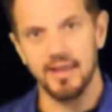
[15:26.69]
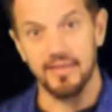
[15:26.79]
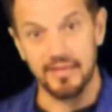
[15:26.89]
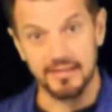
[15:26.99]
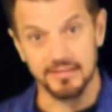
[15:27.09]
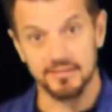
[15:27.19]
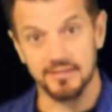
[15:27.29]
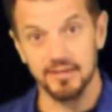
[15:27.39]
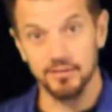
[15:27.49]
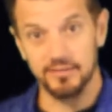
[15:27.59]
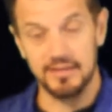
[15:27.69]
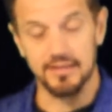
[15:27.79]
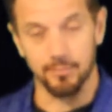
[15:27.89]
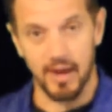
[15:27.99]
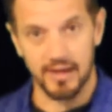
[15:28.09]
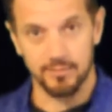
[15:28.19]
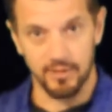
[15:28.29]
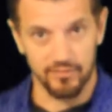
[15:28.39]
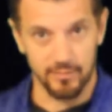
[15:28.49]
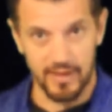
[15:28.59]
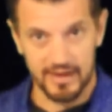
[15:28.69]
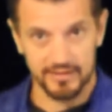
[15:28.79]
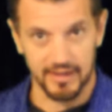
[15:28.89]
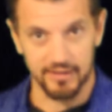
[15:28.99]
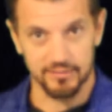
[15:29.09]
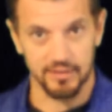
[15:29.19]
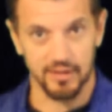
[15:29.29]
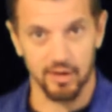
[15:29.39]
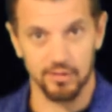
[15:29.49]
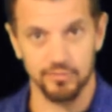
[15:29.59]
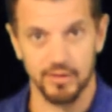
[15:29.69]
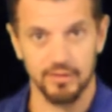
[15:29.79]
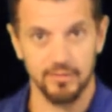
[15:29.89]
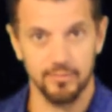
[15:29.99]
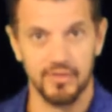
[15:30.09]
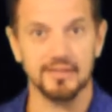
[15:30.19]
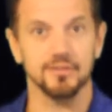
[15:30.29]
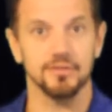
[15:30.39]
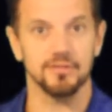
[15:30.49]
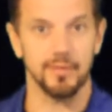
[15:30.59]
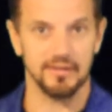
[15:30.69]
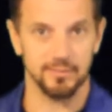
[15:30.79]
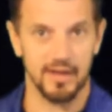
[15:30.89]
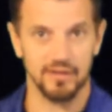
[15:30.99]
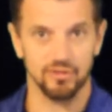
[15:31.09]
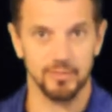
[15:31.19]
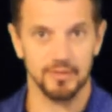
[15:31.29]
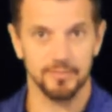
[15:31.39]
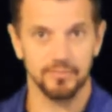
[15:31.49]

and they can still see the bottom of the back tires of the car in front of them, that's good space management.